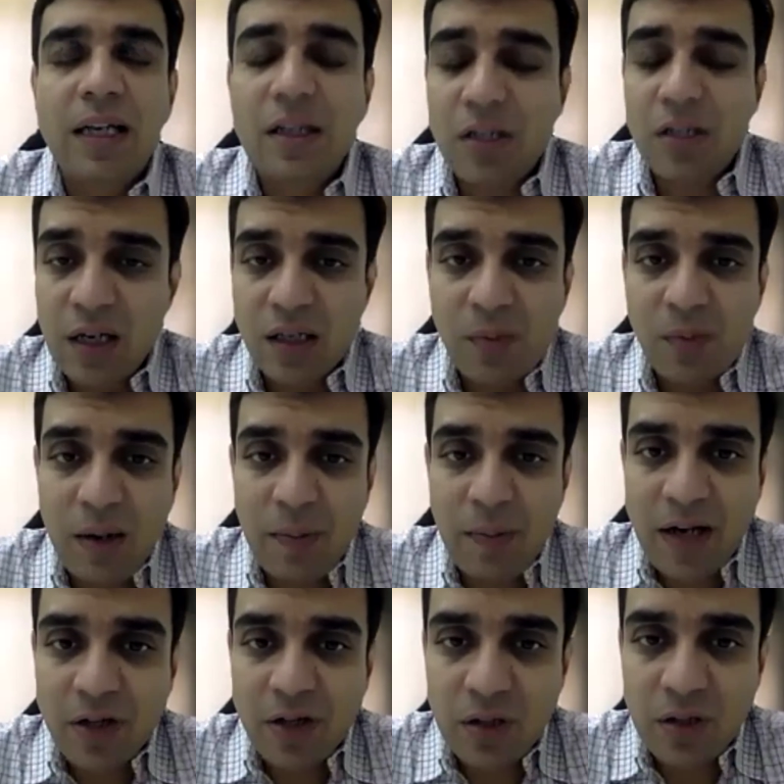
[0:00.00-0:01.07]
Teaching is my
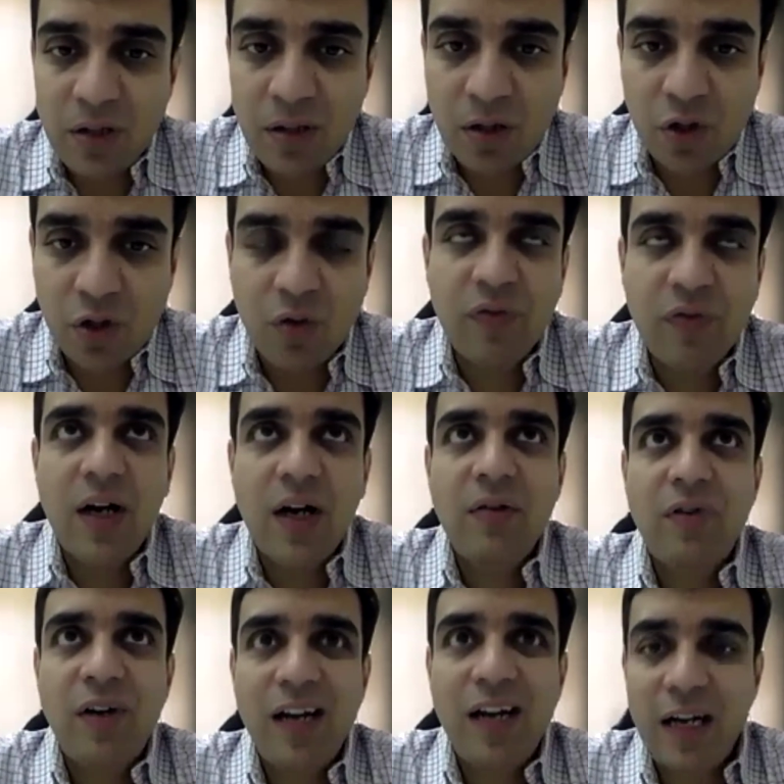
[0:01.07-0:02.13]
passion. So far,
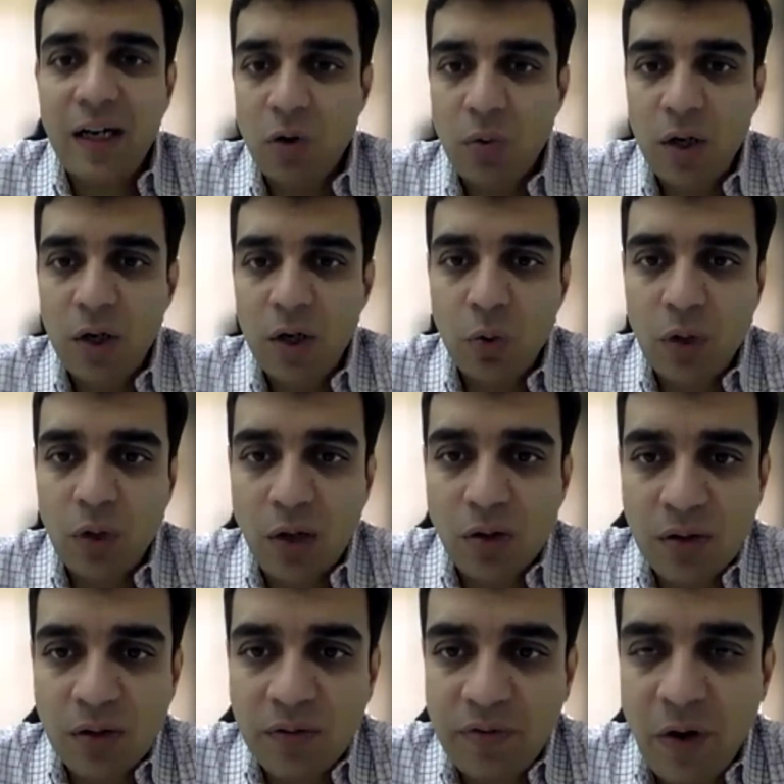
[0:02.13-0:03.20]
I've trained over
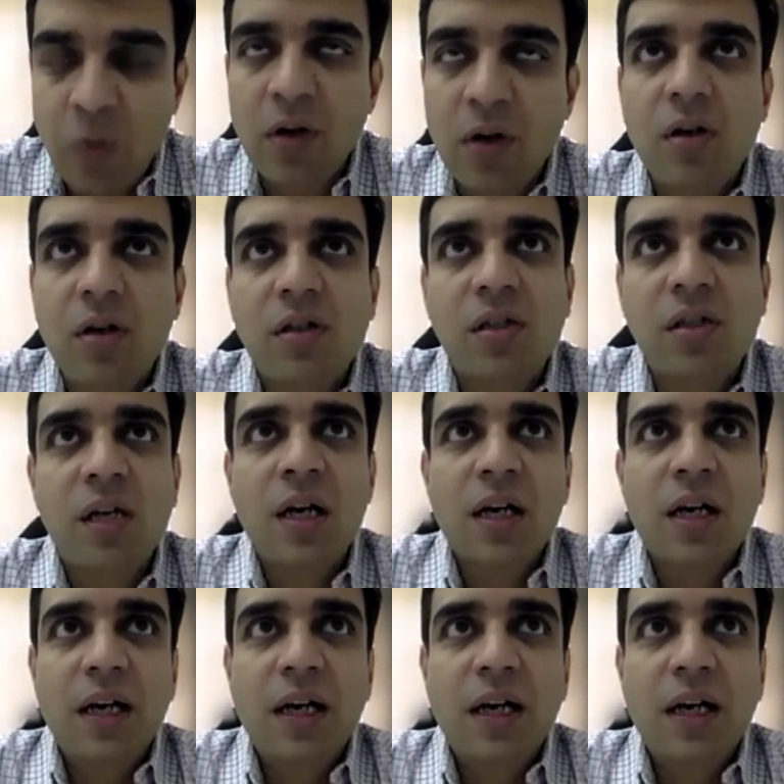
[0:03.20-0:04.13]
2,000 founders